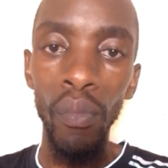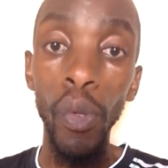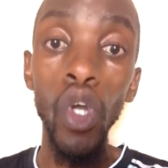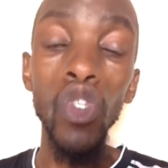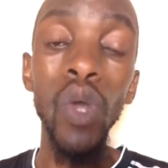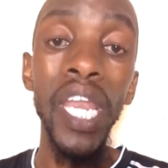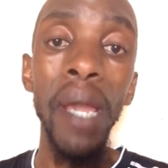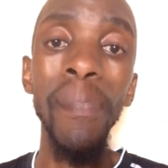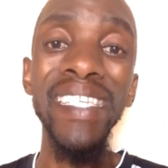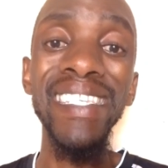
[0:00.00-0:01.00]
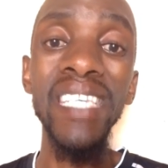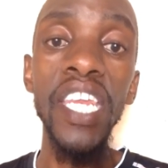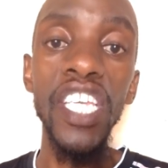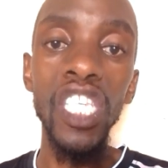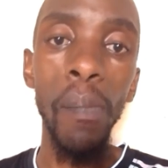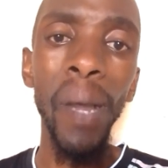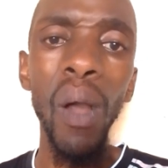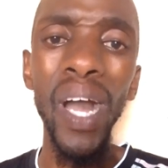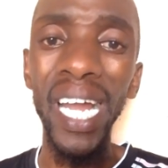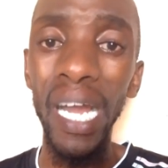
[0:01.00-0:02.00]
because you wanna be seen as a
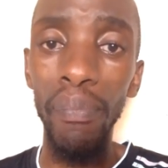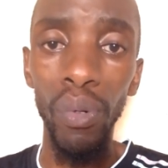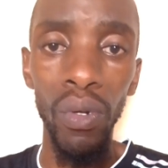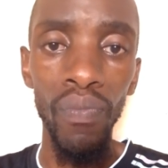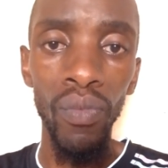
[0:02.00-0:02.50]
power couple.